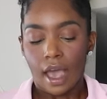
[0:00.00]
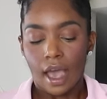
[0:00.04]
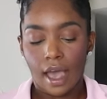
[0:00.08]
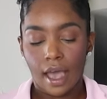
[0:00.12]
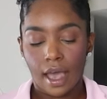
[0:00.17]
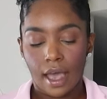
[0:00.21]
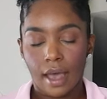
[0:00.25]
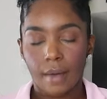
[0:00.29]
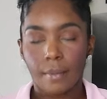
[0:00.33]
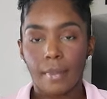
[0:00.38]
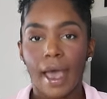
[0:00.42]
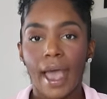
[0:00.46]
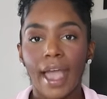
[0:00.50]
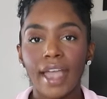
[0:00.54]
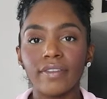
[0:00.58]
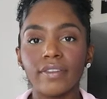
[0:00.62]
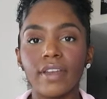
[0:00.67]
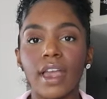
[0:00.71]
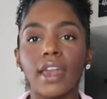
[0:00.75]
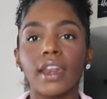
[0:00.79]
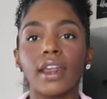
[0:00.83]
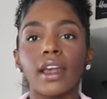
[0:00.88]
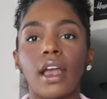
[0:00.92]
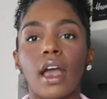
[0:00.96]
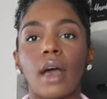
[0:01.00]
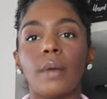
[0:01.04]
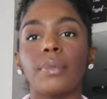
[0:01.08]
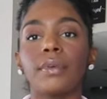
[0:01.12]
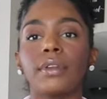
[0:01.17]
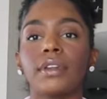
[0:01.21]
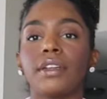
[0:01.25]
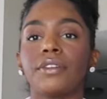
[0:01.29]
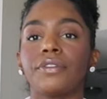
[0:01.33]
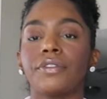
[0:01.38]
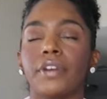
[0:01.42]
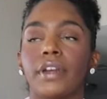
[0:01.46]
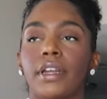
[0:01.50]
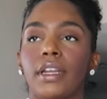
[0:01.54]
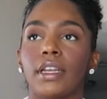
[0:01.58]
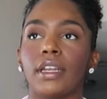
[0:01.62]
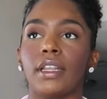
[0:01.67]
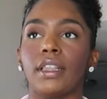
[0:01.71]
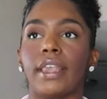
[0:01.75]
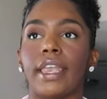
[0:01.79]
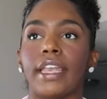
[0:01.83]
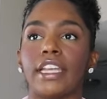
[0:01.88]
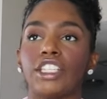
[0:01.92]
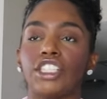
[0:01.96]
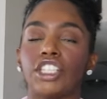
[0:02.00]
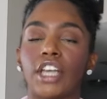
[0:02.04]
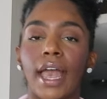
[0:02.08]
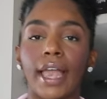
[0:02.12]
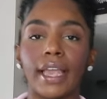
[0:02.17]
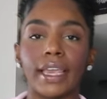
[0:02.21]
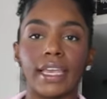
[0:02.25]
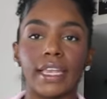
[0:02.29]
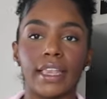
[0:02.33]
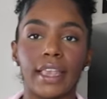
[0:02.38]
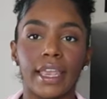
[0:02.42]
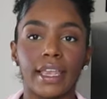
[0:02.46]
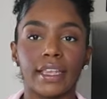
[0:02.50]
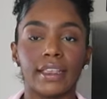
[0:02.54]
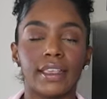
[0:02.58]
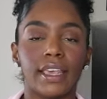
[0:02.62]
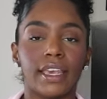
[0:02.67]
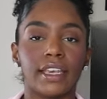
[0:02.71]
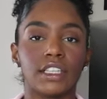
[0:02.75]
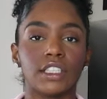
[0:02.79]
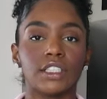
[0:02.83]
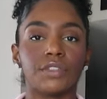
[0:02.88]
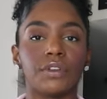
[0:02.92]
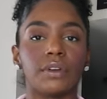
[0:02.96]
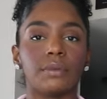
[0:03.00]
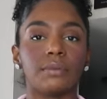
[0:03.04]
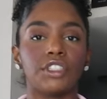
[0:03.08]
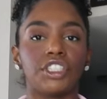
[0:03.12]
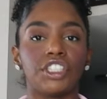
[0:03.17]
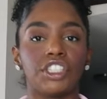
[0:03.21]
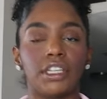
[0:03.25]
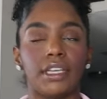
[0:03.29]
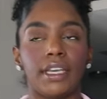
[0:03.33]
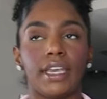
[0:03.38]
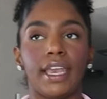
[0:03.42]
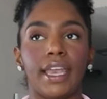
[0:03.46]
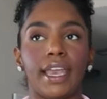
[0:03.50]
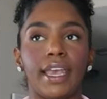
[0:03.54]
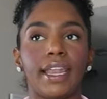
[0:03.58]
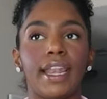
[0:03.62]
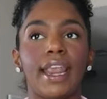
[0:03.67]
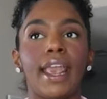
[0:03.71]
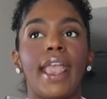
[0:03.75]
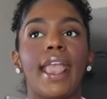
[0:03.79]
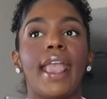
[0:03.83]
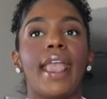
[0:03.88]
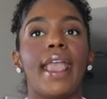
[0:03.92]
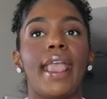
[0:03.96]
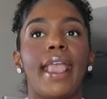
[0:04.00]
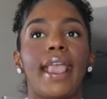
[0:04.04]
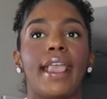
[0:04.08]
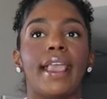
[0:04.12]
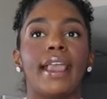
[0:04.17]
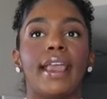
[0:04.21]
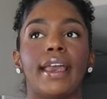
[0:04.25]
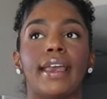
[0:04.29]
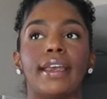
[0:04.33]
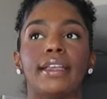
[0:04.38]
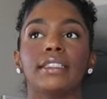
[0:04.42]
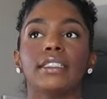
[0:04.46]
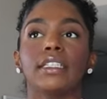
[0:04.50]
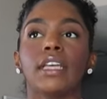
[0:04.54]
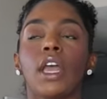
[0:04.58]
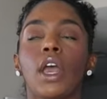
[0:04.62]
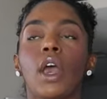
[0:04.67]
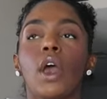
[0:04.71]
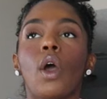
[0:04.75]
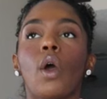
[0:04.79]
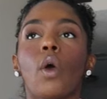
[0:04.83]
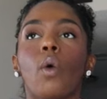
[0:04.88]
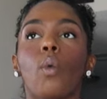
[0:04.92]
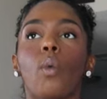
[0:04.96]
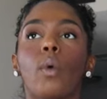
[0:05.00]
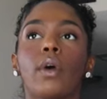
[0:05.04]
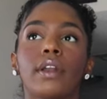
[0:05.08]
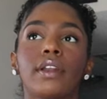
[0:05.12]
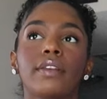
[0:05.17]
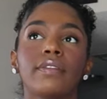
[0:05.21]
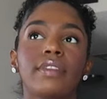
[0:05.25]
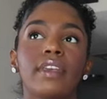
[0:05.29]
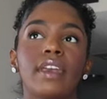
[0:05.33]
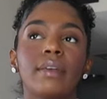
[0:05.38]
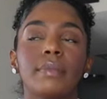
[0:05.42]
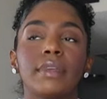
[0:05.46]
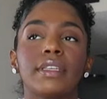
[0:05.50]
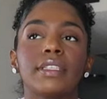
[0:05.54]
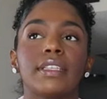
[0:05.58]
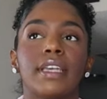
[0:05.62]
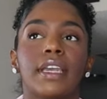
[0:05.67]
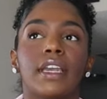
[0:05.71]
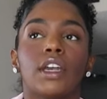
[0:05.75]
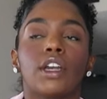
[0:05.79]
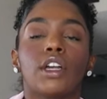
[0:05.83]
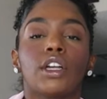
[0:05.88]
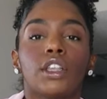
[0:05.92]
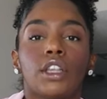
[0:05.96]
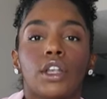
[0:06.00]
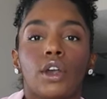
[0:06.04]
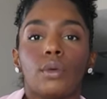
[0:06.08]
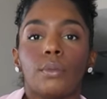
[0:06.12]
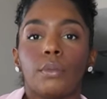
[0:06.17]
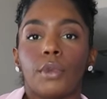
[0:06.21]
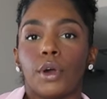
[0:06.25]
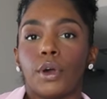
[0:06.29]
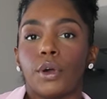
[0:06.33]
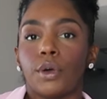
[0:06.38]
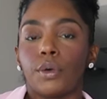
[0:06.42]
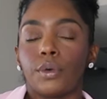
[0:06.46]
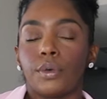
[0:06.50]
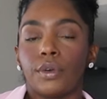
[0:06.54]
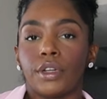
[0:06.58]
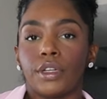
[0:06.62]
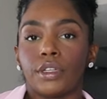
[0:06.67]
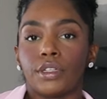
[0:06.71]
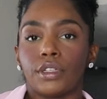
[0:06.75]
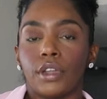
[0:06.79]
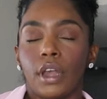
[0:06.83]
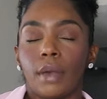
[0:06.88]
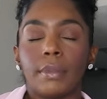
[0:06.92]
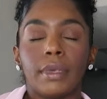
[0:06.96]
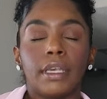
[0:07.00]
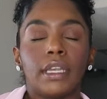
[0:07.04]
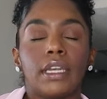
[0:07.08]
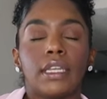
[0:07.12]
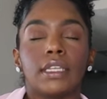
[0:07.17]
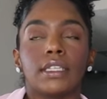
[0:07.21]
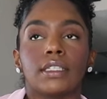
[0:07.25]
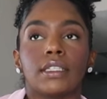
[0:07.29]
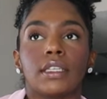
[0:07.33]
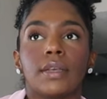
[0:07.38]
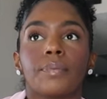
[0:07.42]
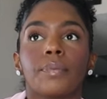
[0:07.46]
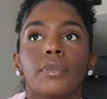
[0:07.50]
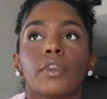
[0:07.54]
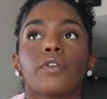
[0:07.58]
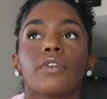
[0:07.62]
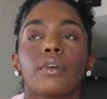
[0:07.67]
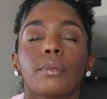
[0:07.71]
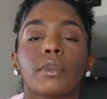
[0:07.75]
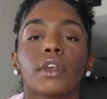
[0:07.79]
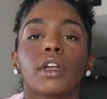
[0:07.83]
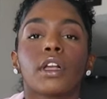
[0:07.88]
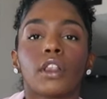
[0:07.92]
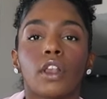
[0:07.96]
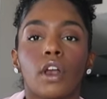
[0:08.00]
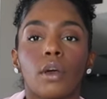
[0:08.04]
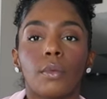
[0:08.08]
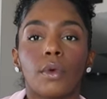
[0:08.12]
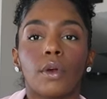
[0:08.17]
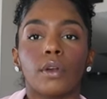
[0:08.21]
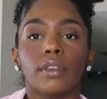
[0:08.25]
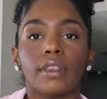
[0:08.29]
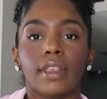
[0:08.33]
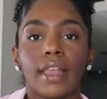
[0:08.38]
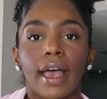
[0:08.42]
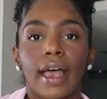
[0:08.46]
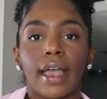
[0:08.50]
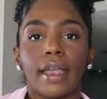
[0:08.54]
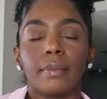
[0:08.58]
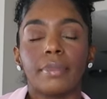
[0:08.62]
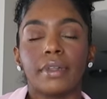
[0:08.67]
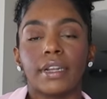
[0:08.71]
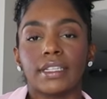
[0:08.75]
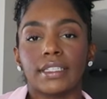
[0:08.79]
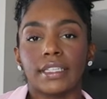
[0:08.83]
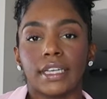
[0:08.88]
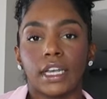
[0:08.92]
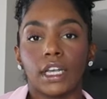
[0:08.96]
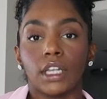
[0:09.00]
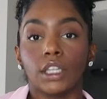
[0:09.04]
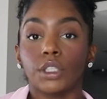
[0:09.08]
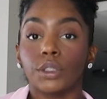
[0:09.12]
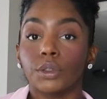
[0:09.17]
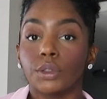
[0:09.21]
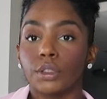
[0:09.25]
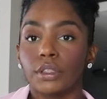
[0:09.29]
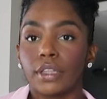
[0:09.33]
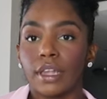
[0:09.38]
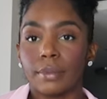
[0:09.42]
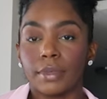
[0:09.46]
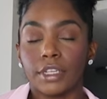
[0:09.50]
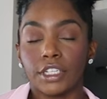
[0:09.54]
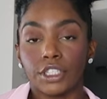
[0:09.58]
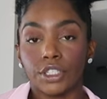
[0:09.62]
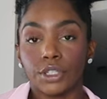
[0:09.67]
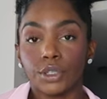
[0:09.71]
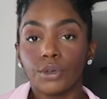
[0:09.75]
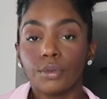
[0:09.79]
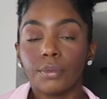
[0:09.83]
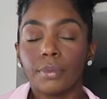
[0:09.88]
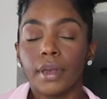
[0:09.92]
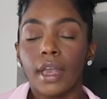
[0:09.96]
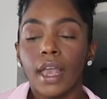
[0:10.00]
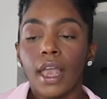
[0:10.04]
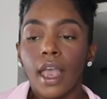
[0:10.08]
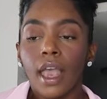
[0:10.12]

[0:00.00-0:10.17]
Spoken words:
I've got a couple different like jacket-like things from SHEIN, and one of them is like a glow mode. I mean, it's from the glow mode line, but it's like a Lululemon dupe.